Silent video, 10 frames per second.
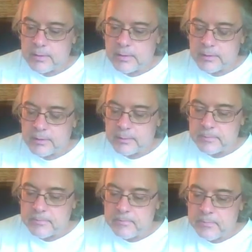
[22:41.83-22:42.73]
Uh,
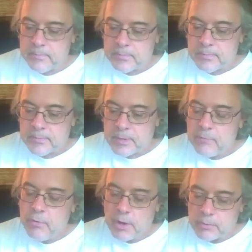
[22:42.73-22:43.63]
If
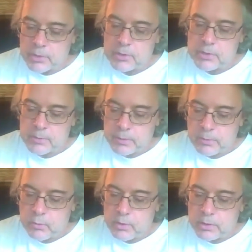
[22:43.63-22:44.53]
you have a system in
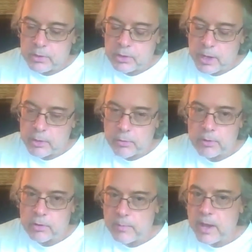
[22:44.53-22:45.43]
which a
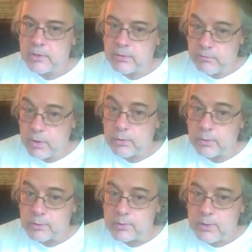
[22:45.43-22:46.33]
critical mass of
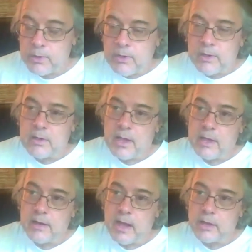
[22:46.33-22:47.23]
voters
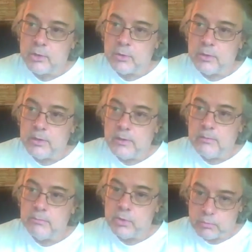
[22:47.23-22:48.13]
can actually
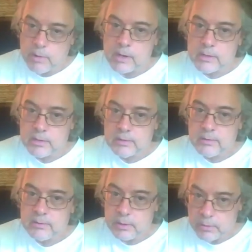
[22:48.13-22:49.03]
direct,
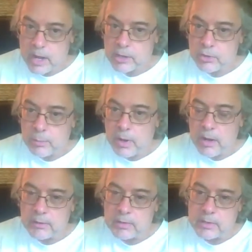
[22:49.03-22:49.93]
you know, national
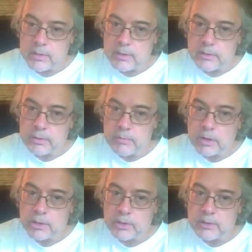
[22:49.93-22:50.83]
policy in a
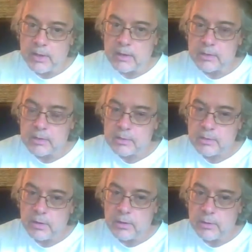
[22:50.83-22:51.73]
direction that's
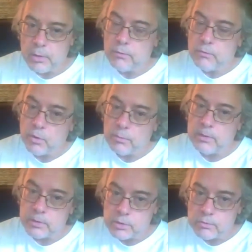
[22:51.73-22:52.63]
uh, uniformly
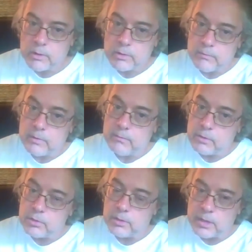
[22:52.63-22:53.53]
destructive, it
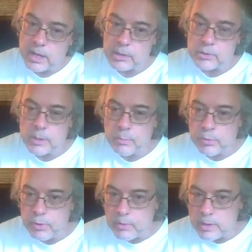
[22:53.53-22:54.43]
eventually catches up with
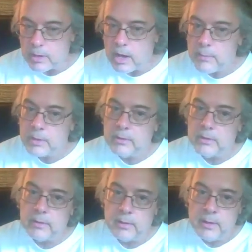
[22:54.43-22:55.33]
you
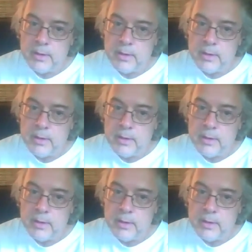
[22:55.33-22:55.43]
economically,